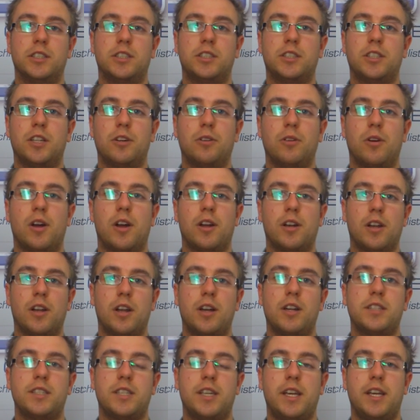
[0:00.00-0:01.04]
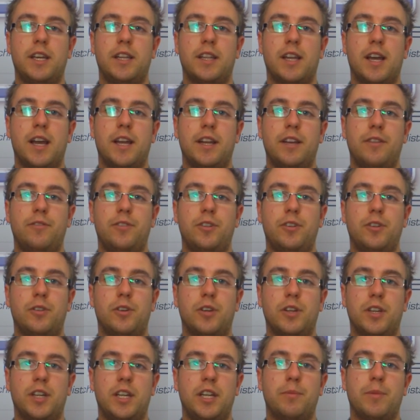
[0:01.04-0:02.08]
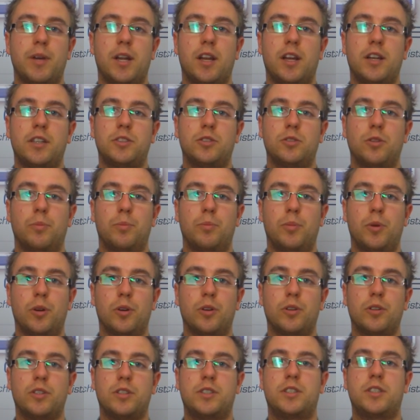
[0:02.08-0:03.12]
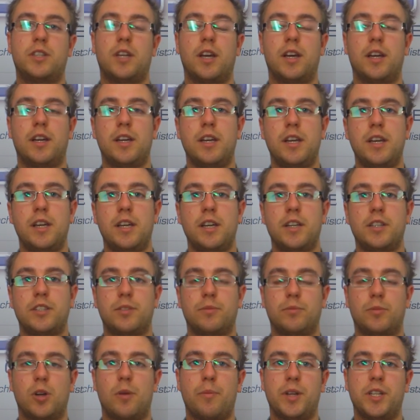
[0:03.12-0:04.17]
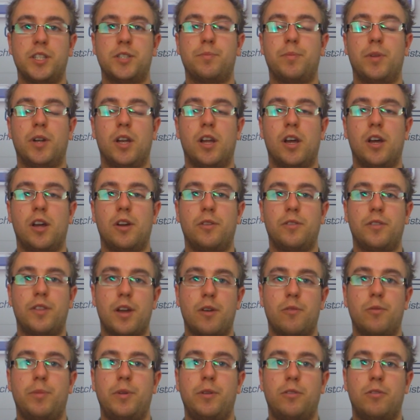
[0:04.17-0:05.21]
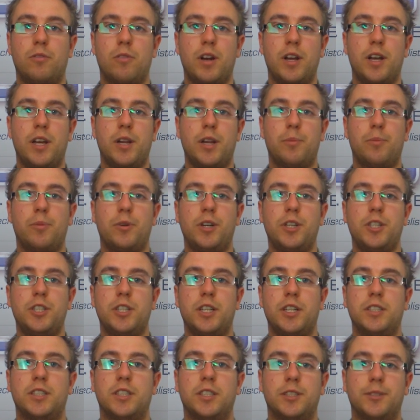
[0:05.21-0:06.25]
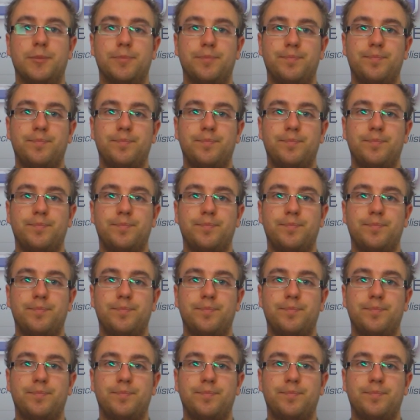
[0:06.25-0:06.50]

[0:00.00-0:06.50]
So I'd like to hear that, and if you could email us or put some comments below, that would be greatly appreciated.